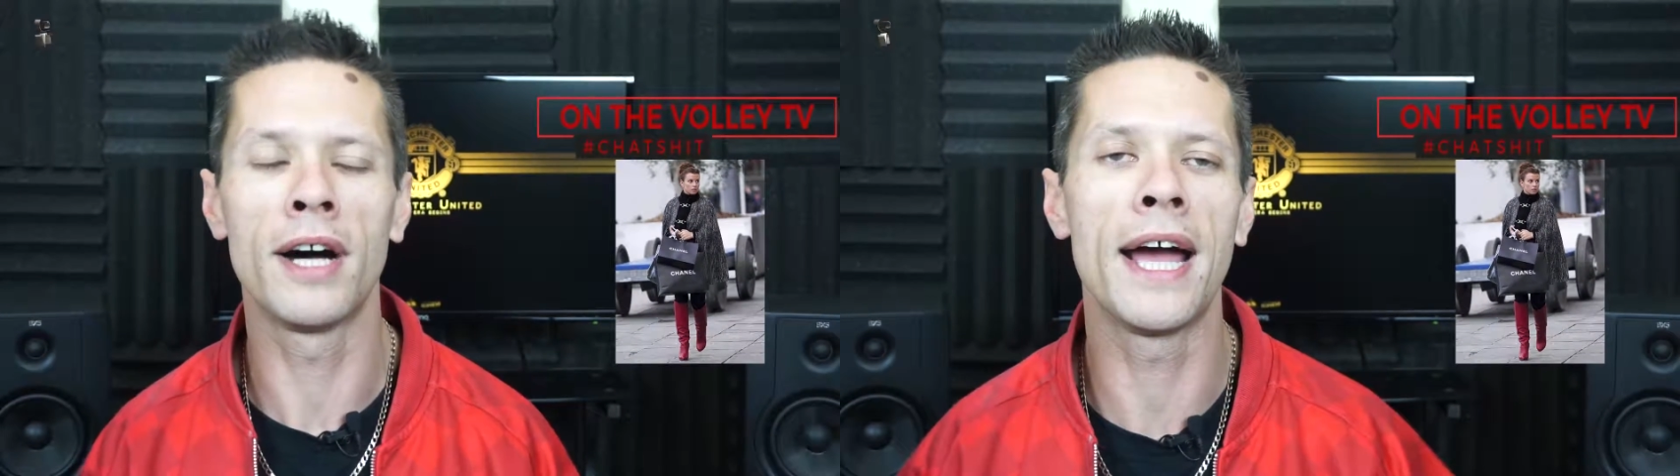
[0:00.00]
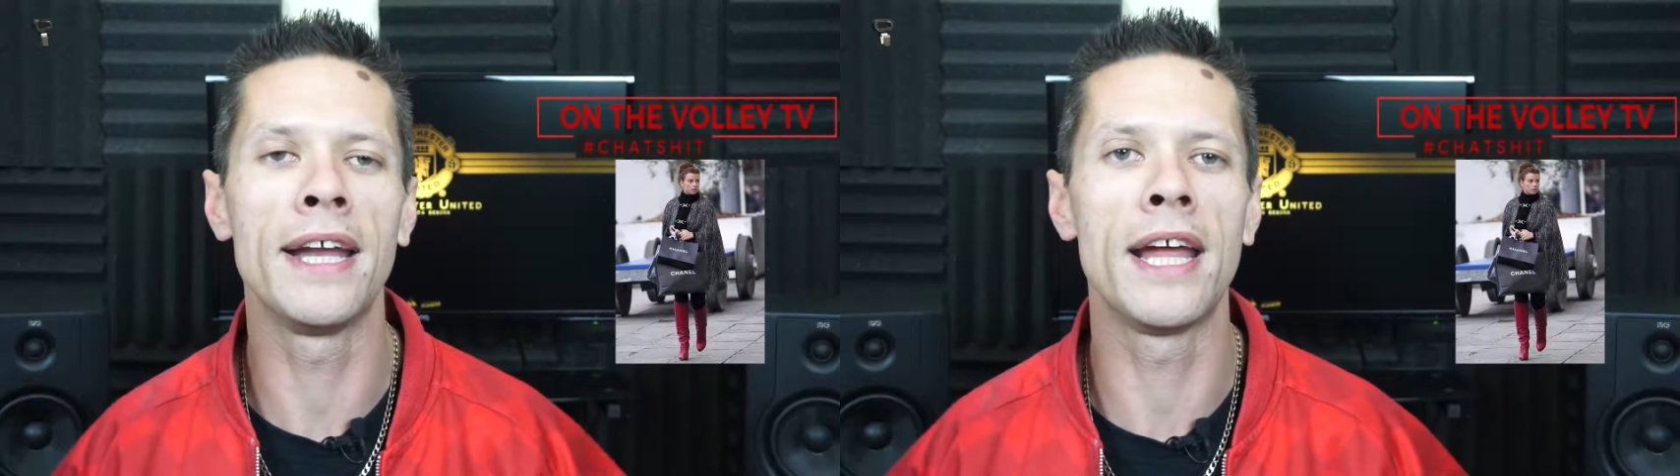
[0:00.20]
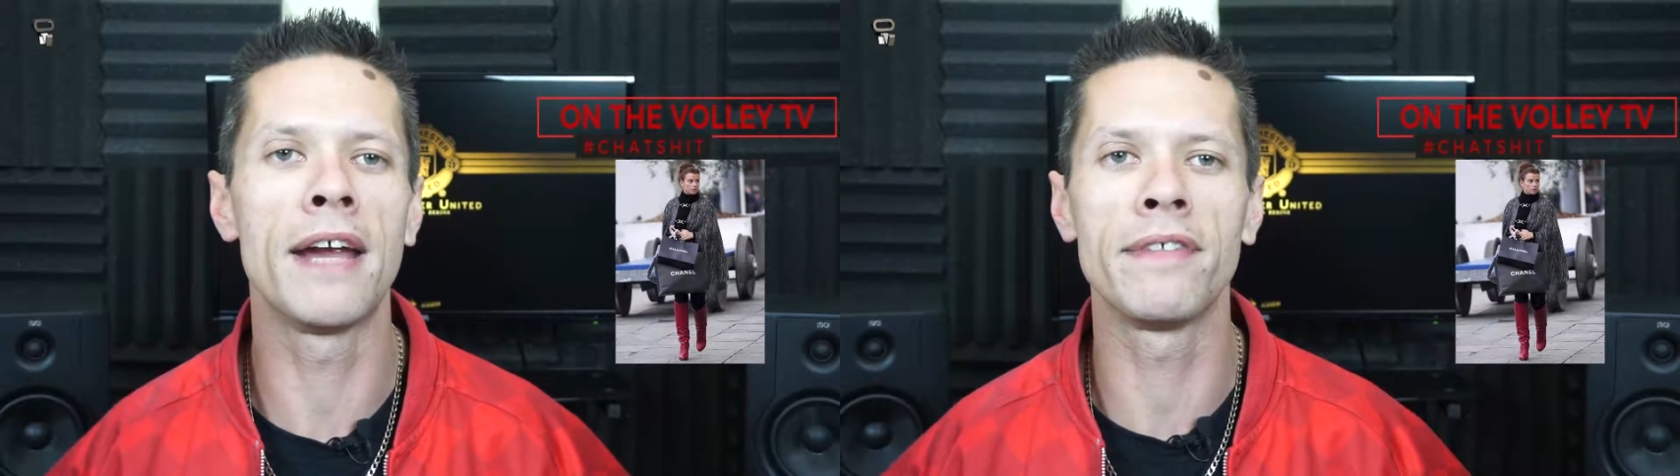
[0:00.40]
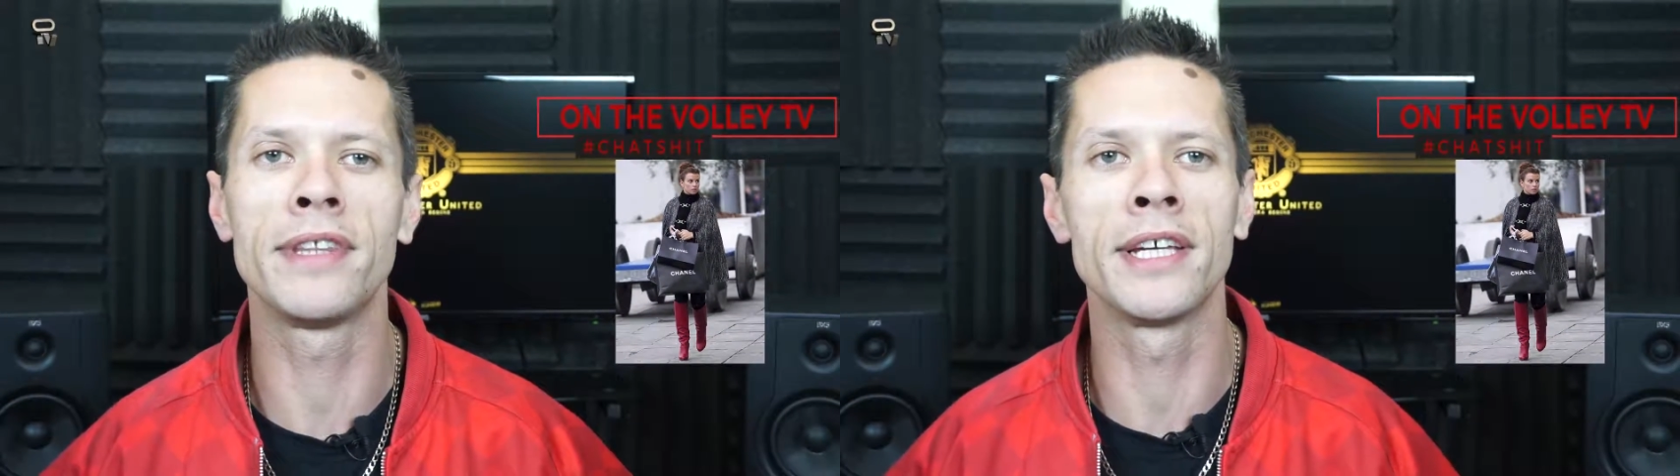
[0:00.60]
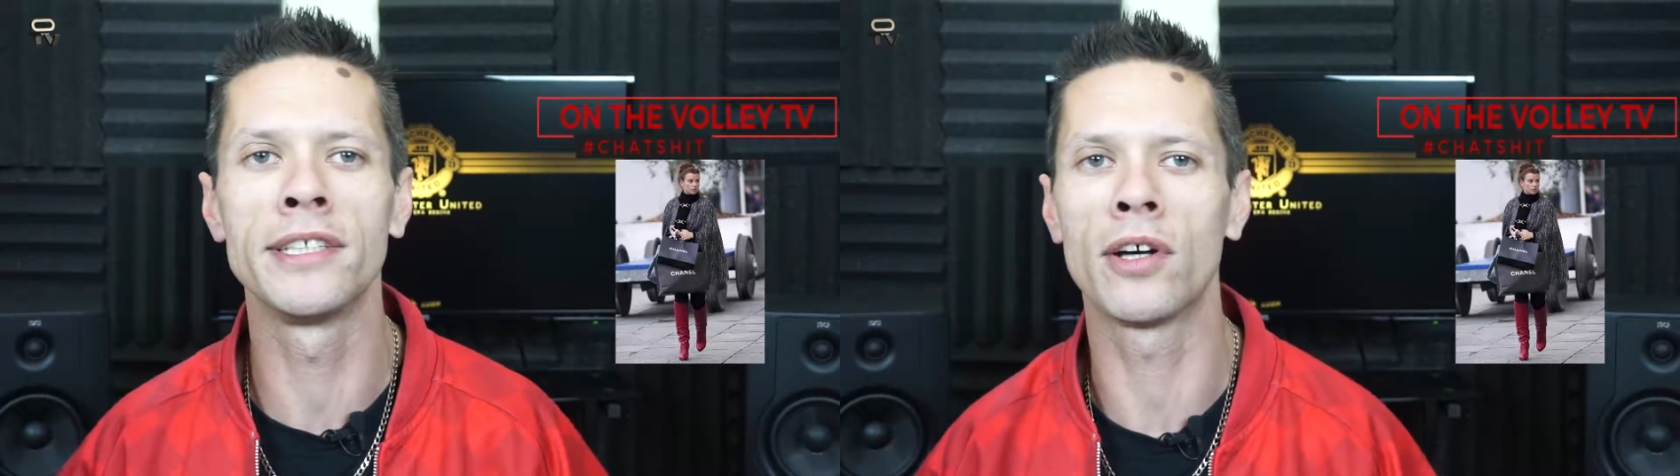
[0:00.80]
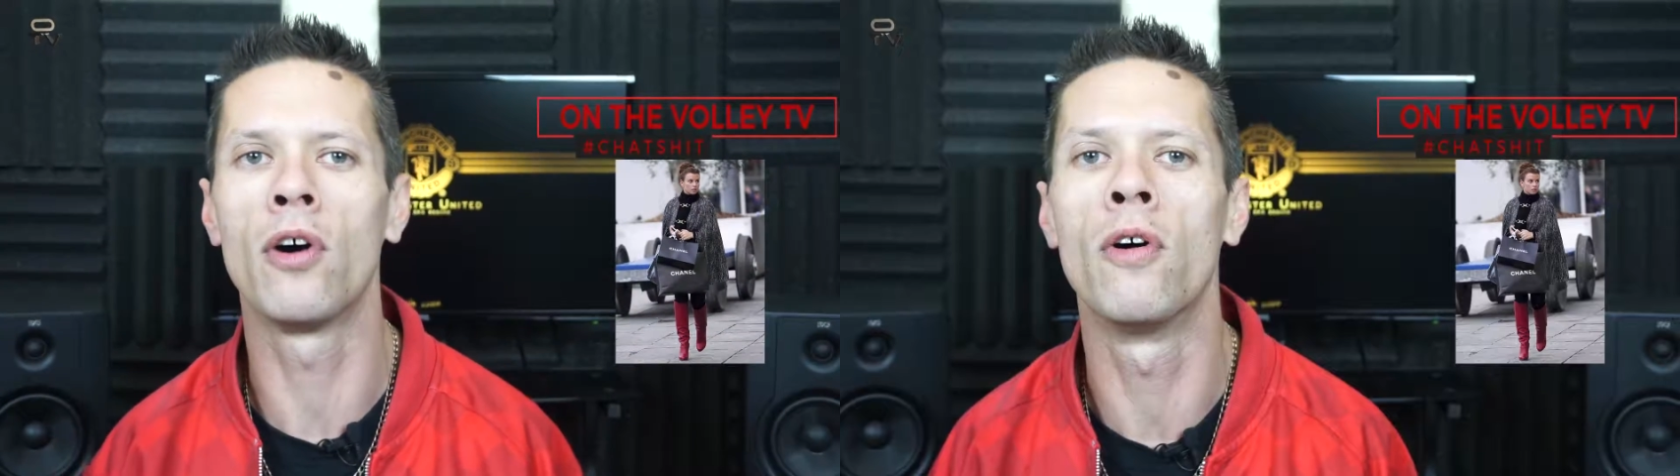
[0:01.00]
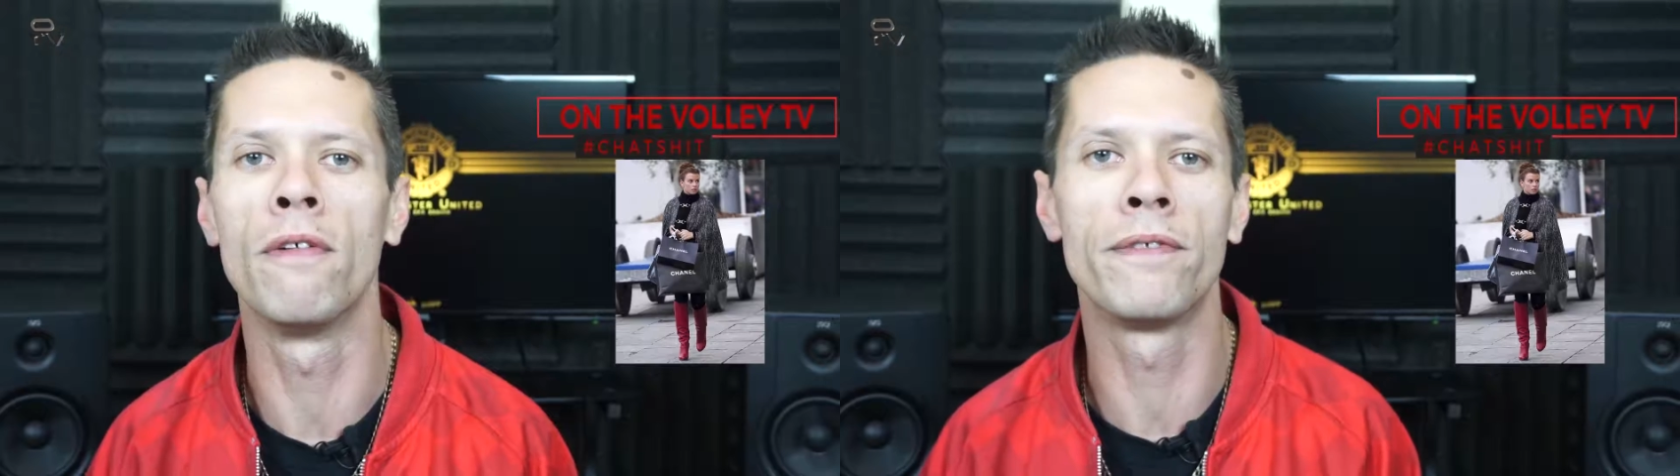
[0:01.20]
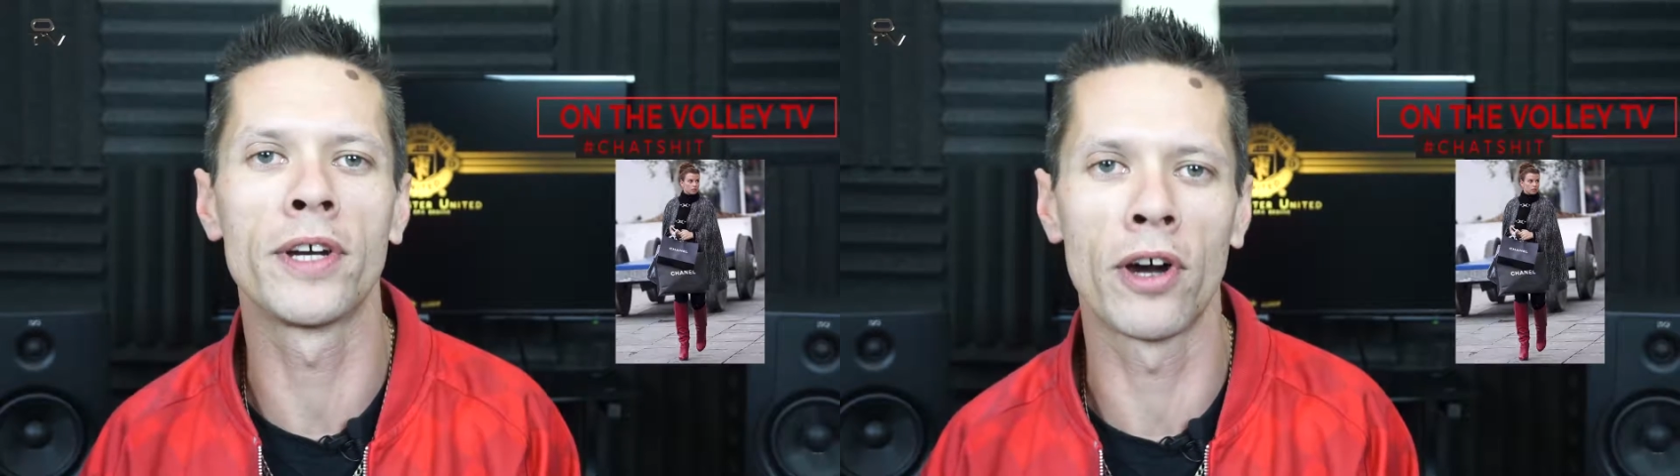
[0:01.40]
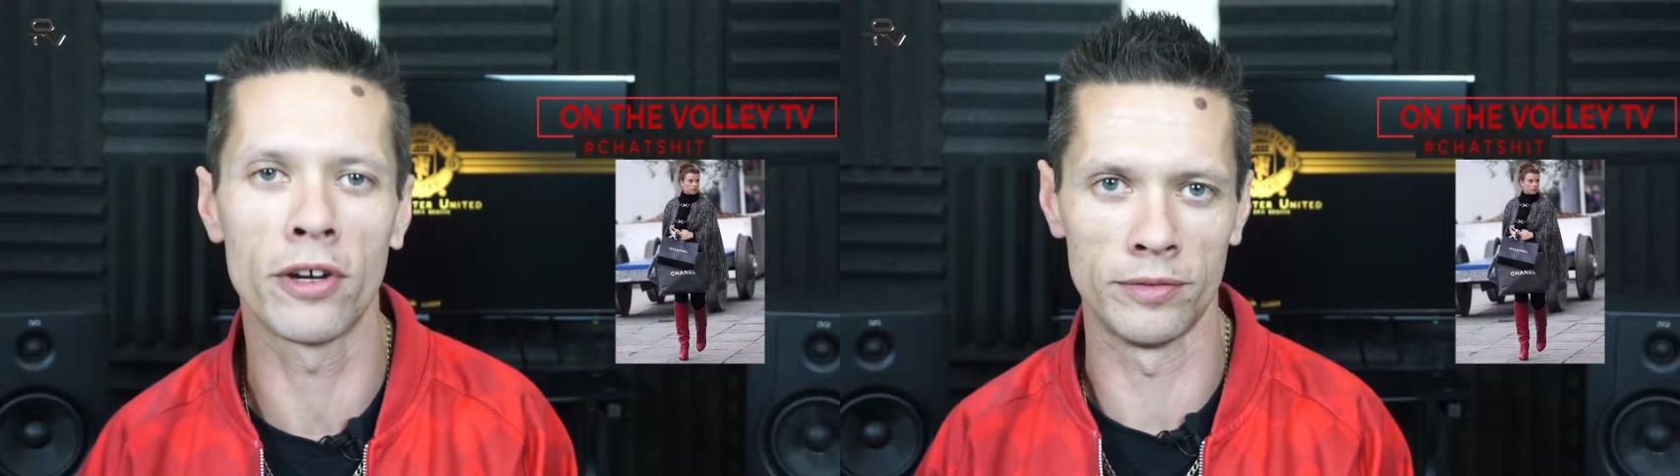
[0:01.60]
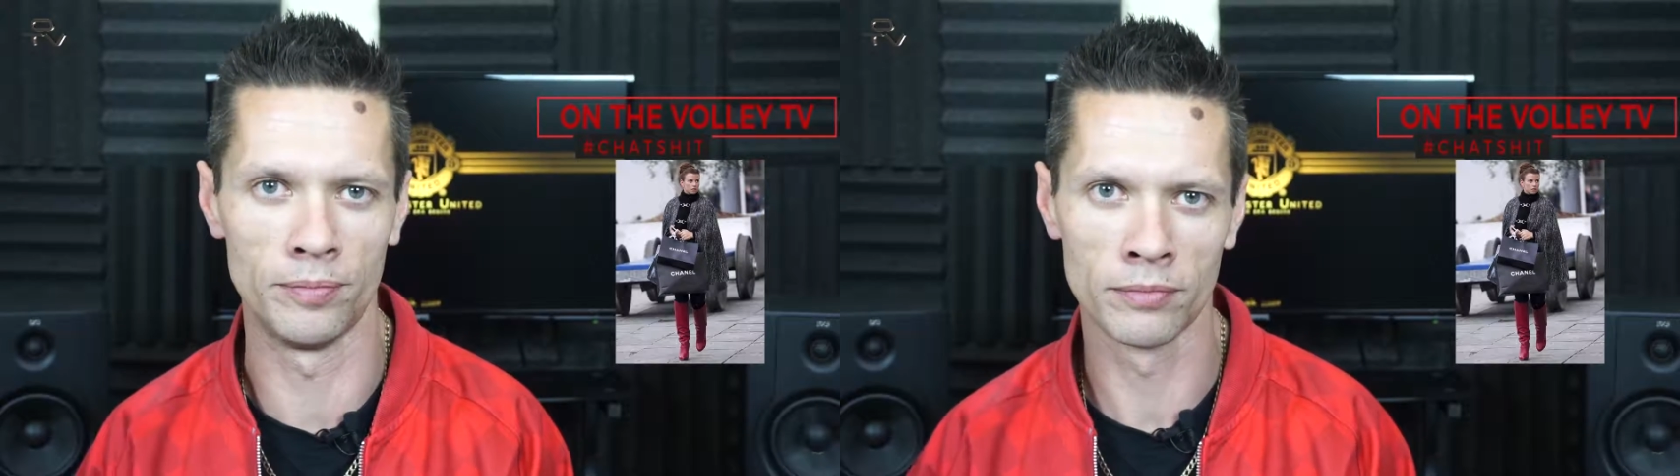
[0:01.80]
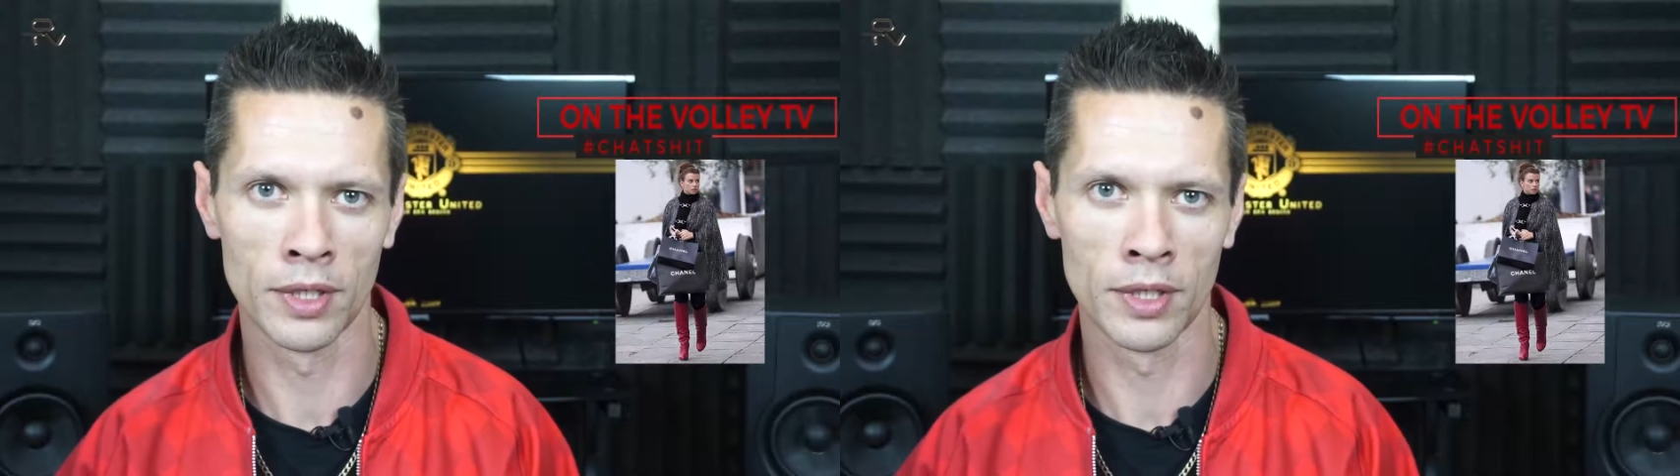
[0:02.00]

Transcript: and everything is all forgotten.